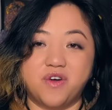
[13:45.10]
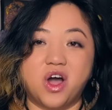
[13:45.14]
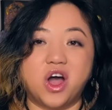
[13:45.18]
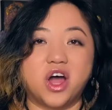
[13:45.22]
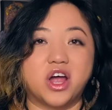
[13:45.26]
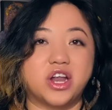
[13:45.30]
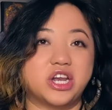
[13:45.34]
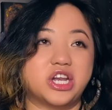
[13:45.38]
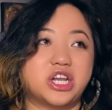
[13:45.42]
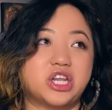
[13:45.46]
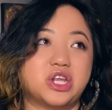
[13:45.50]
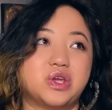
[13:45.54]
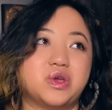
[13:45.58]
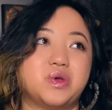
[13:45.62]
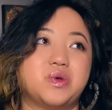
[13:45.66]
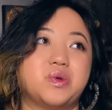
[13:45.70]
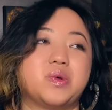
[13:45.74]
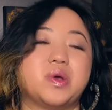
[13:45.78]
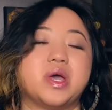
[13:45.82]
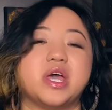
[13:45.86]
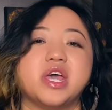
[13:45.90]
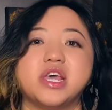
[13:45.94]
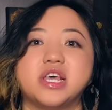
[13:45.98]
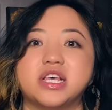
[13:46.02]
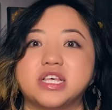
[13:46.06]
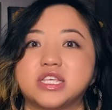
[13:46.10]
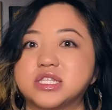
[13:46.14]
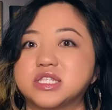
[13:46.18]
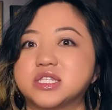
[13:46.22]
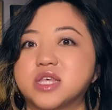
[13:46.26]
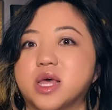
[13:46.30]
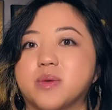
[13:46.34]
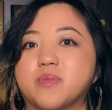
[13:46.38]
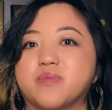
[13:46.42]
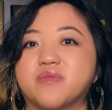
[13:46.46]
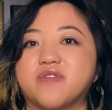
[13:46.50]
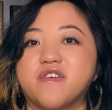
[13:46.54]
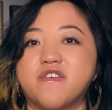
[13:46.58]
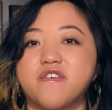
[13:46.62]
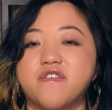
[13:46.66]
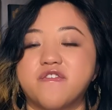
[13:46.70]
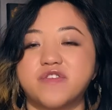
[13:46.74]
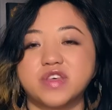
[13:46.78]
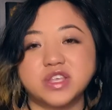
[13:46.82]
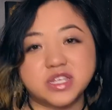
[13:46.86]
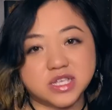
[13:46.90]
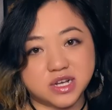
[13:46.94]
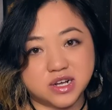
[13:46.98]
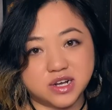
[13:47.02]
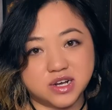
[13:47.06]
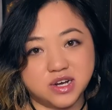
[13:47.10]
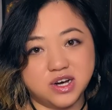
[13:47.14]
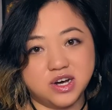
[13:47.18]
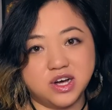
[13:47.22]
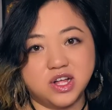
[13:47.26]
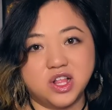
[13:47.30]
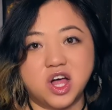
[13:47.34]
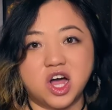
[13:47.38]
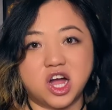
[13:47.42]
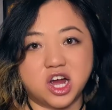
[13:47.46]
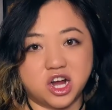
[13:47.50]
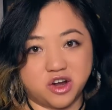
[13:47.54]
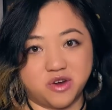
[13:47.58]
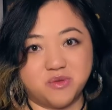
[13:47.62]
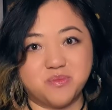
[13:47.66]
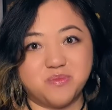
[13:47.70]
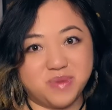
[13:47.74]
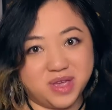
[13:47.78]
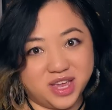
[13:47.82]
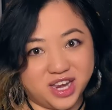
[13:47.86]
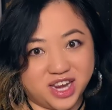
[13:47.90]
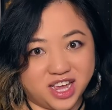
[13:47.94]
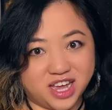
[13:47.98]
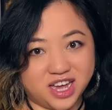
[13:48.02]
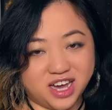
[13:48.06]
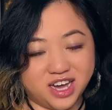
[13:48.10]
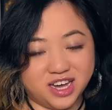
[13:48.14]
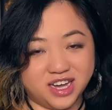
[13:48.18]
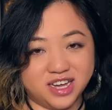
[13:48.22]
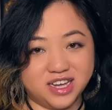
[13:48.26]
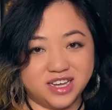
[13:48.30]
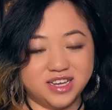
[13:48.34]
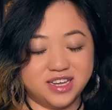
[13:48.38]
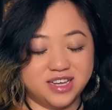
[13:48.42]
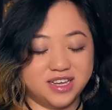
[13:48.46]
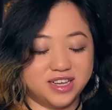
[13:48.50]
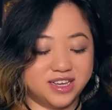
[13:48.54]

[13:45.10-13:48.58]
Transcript: on to some physical art media.